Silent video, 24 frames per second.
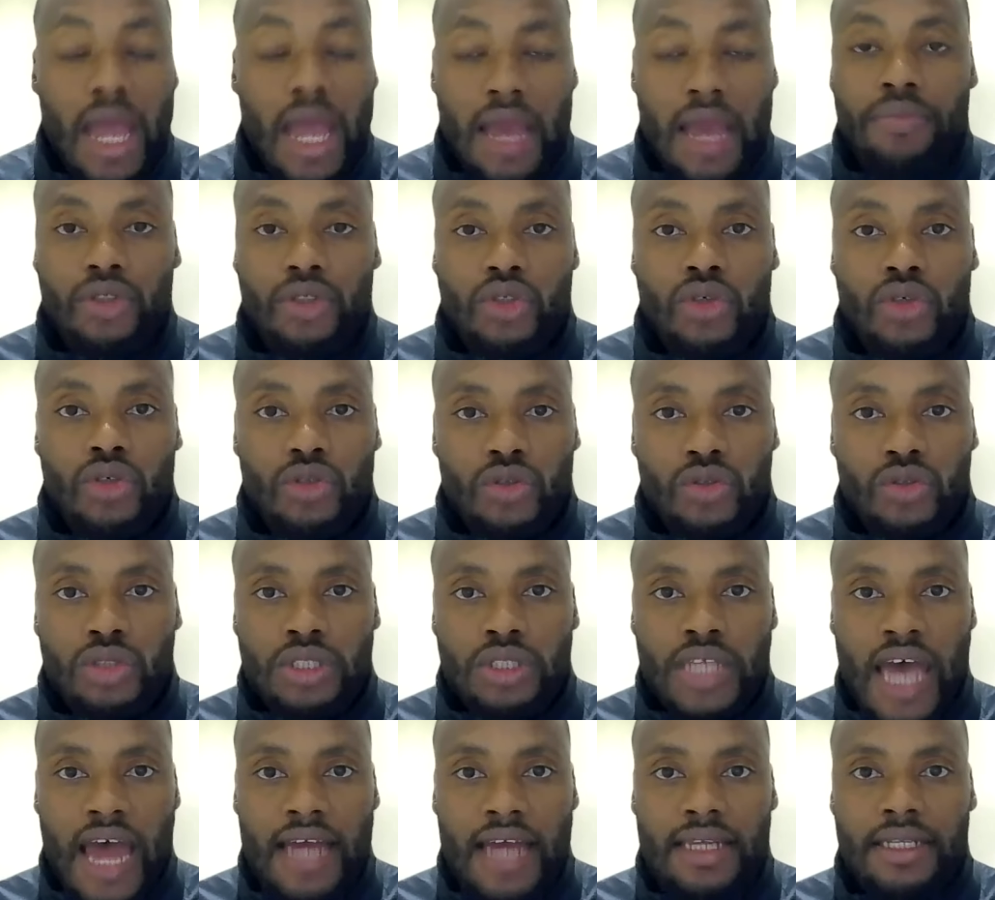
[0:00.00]
able to use
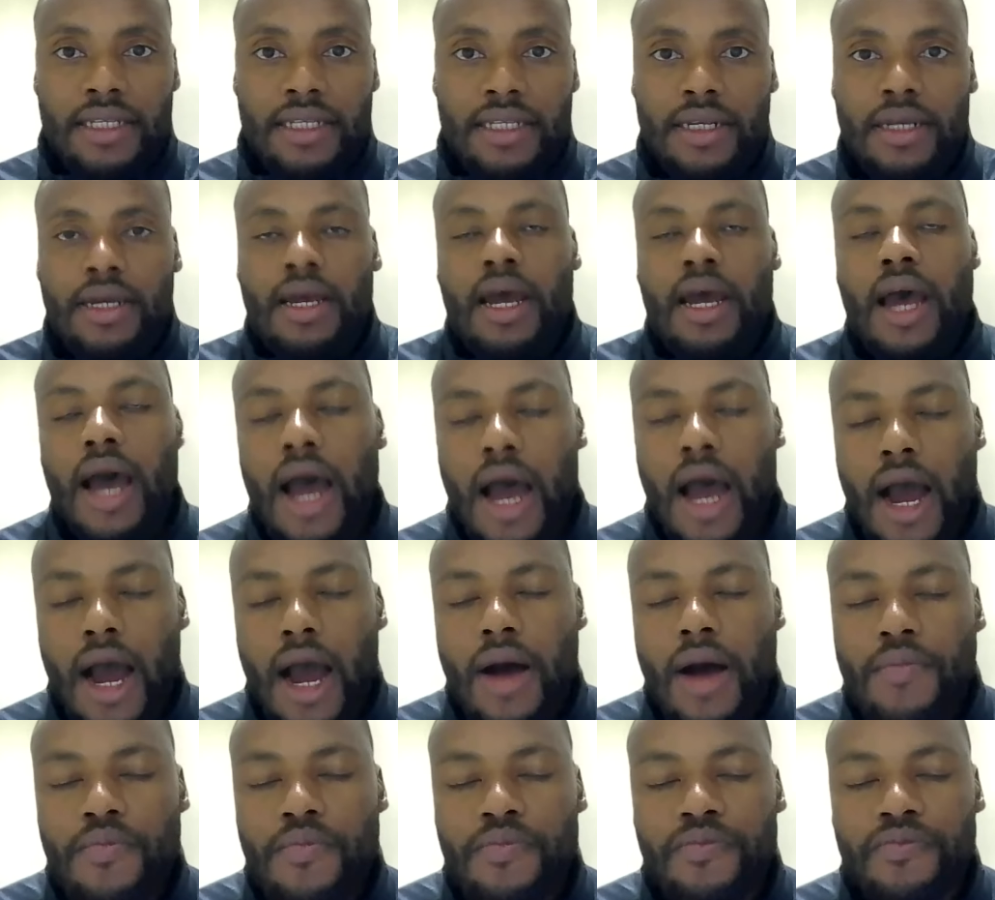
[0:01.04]
that
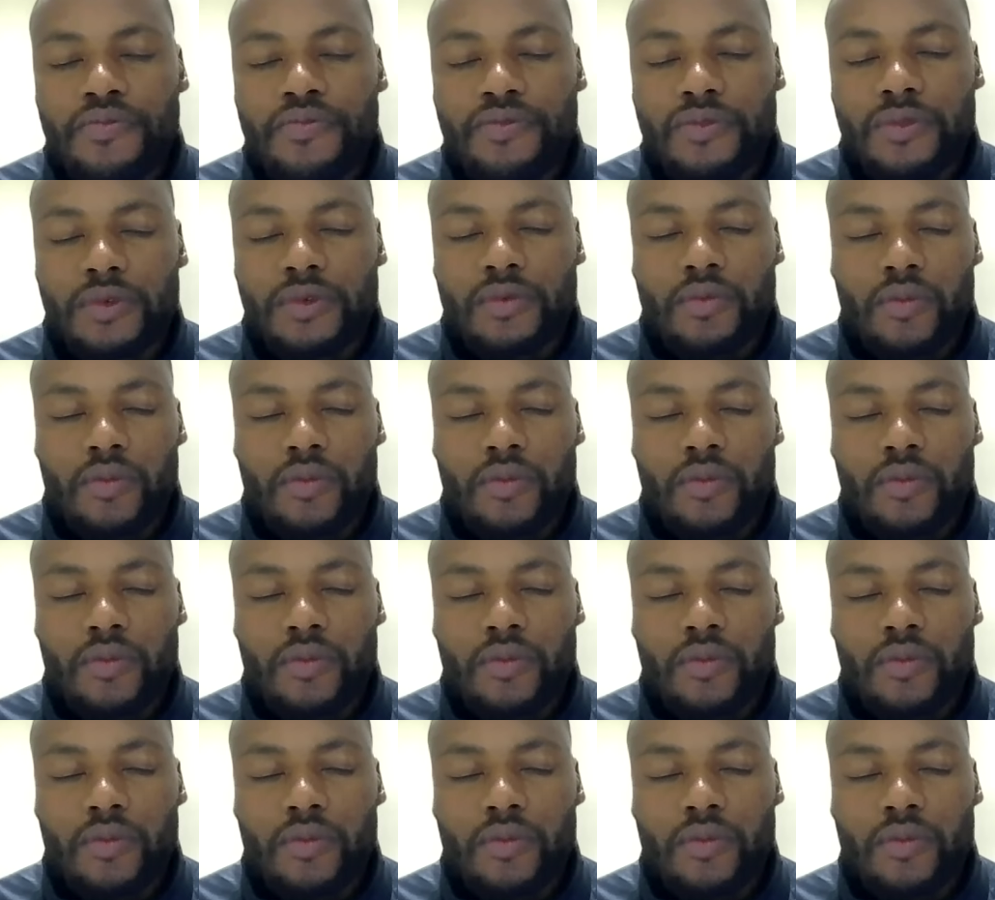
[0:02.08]
um,